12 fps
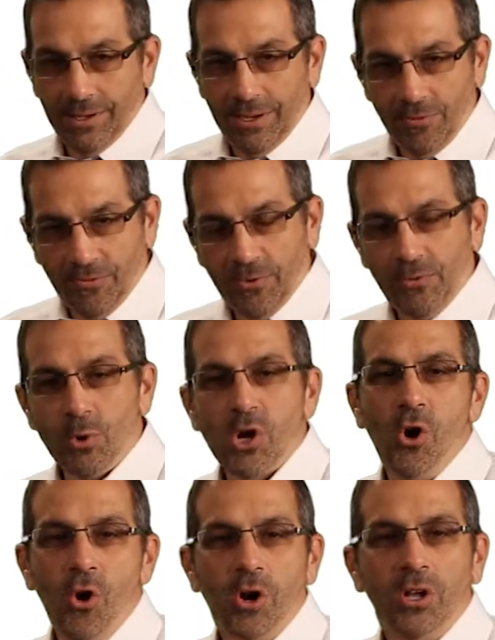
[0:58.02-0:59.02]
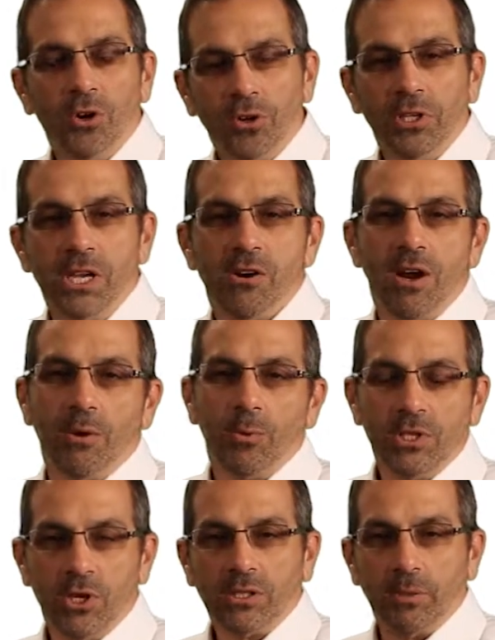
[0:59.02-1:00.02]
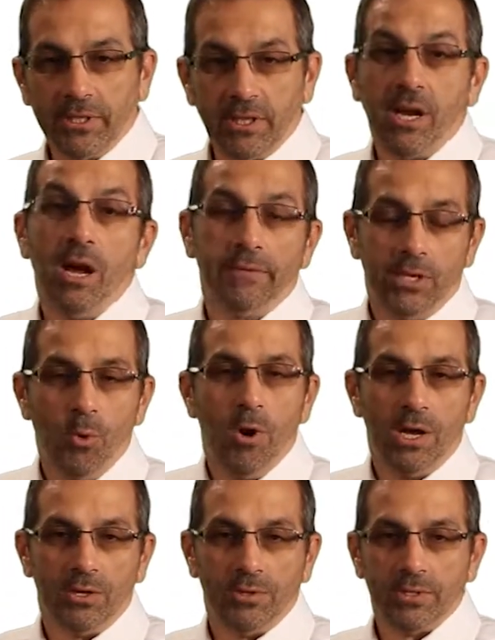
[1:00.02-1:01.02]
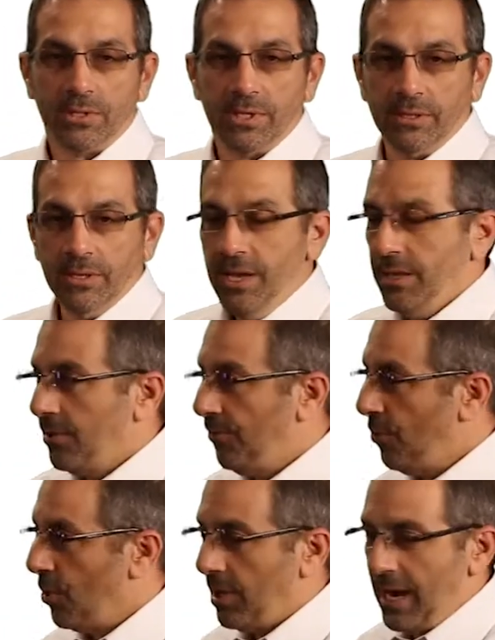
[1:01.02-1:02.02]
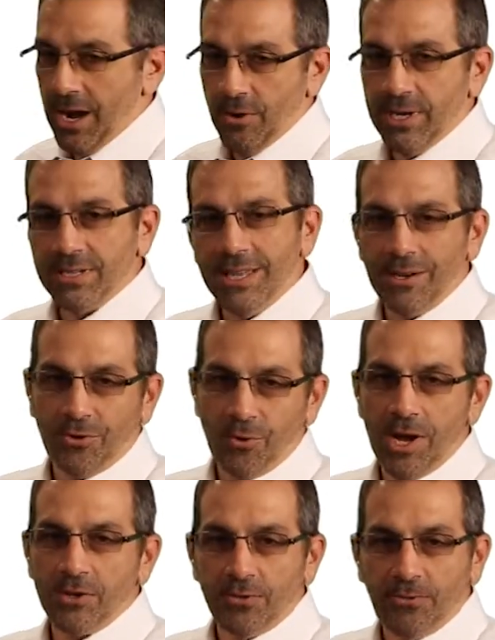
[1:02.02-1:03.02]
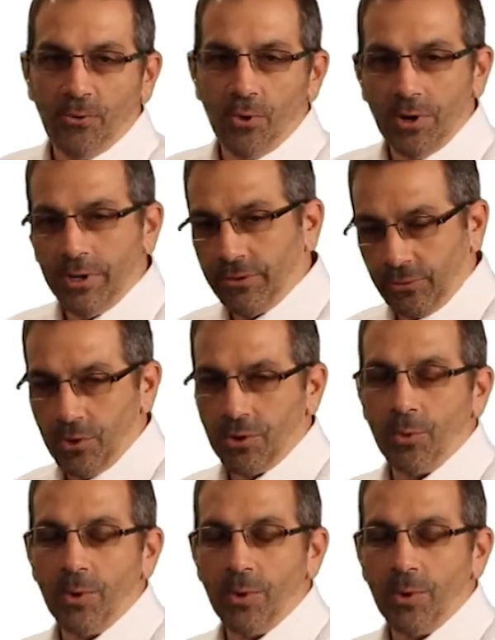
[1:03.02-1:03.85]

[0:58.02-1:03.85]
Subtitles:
if you recall, earlier on we talked about the Covey quadrants and the 4 areas. Now, quadrant 4, you throw it